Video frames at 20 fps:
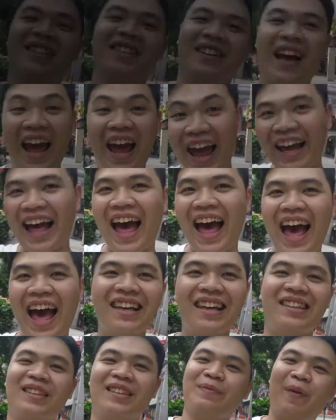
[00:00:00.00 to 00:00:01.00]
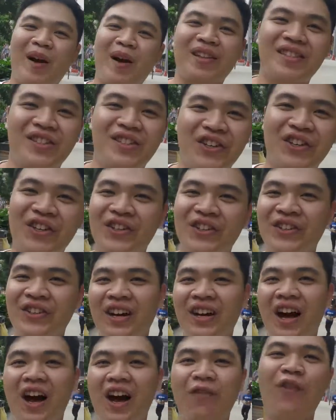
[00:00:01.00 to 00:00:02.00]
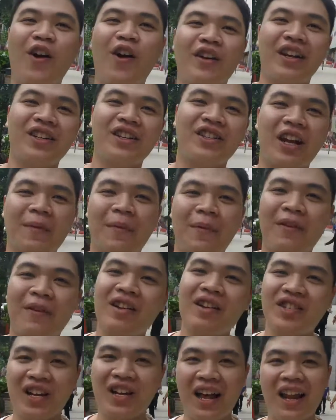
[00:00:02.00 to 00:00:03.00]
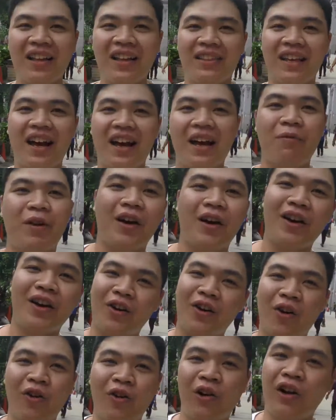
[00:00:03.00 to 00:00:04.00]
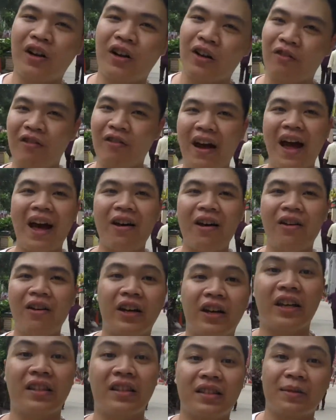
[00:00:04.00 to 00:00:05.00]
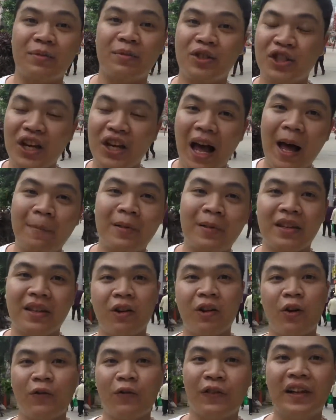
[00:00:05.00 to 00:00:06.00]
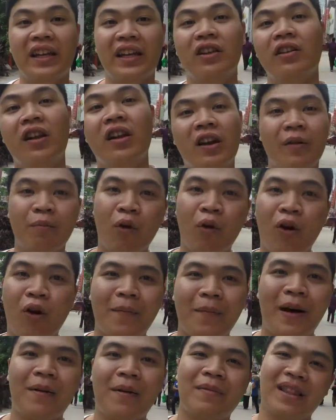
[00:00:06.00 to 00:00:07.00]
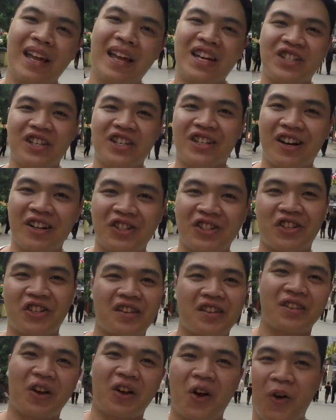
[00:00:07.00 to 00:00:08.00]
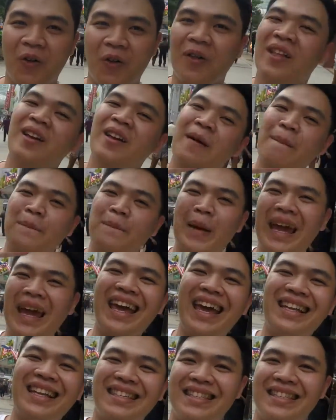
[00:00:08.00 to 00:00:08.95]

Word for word: Hey guys, it's part two of walking shop around Jalan Jalantar. We're gonna go look around, look at some shops, and hopefully learn more about Malaysian culture as a whole. Peace!